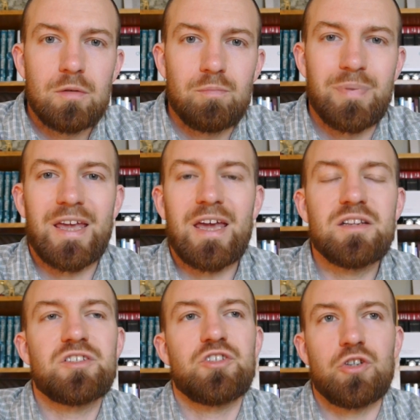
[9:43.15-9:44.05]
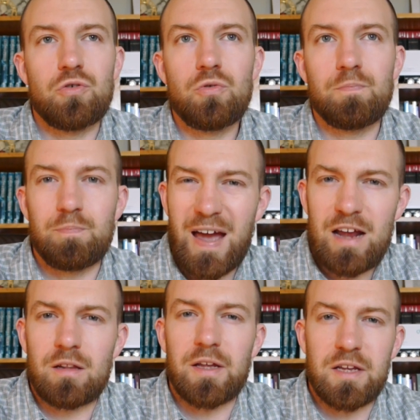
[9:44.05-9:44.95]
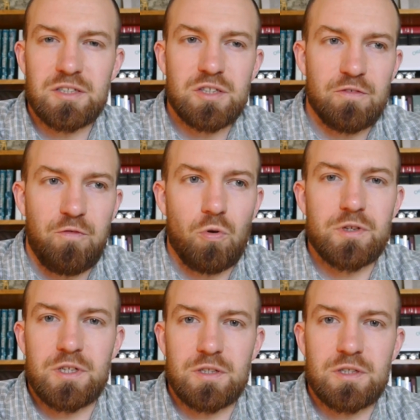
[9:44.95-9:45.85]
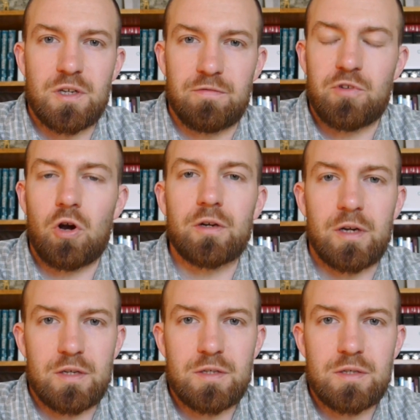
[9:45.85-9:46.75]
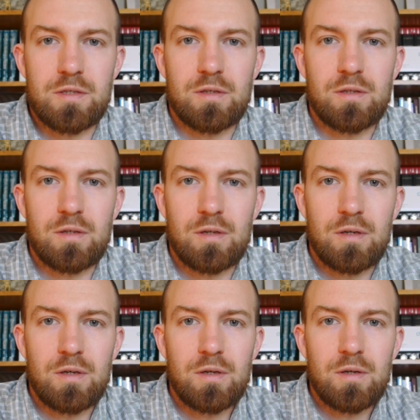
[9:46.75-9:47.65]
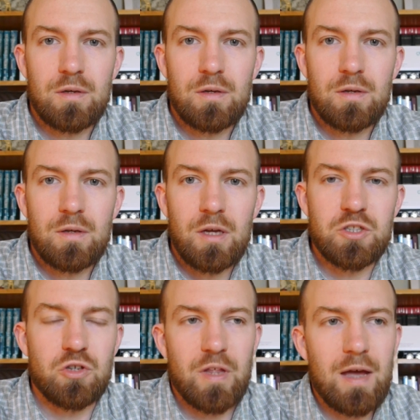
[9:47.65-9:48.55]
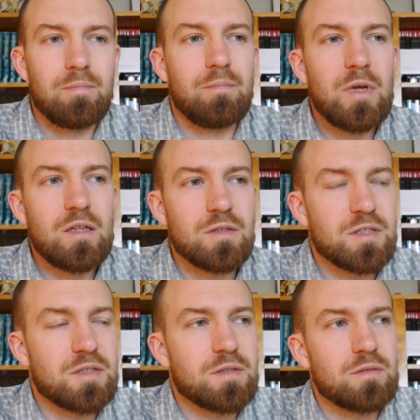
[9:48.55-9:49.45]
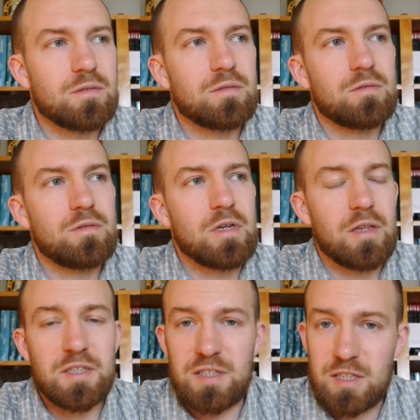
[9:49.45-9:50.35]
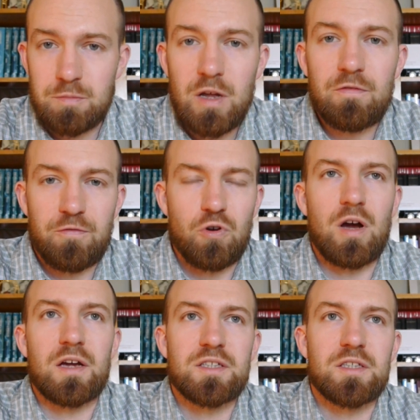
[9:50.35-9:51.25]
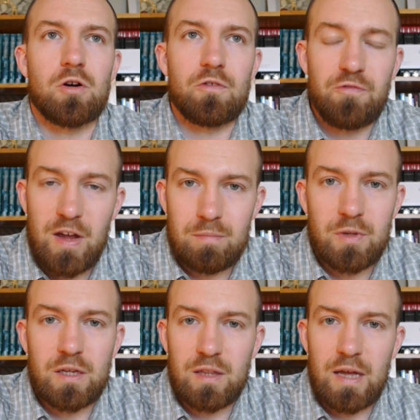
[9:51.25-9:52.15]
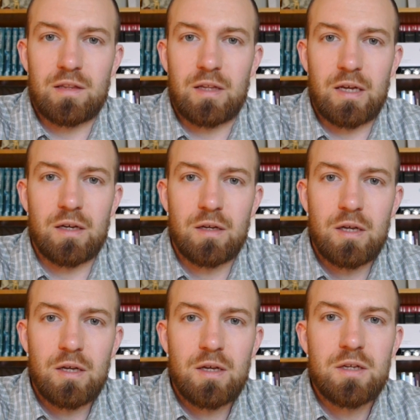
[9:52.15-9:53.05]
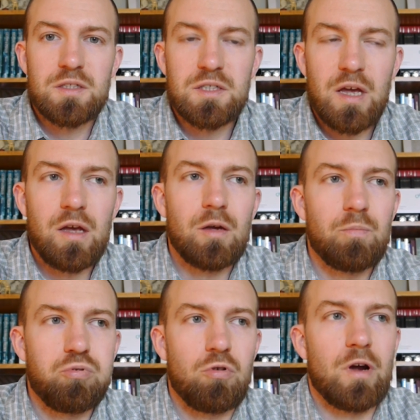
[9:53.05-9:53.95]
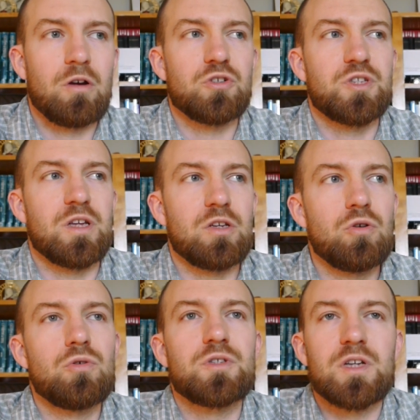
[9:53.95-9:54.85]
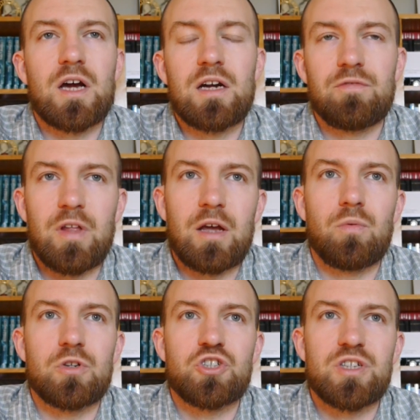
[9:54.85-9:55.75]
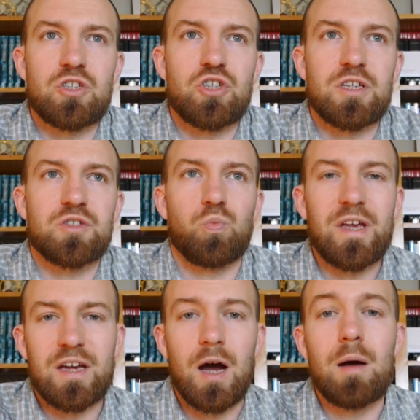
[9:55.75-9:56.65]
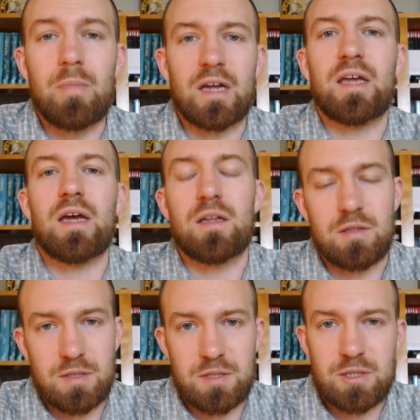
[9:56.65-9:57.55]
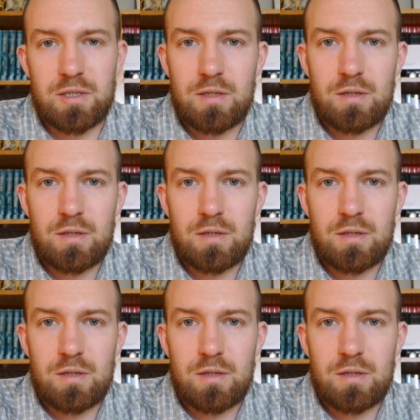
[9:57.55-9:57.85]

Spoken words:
begin to do battle against the forces of darkness. And so that means, at least that's meant for us and our family lately, saying prayers that use the kind of language such as, we come against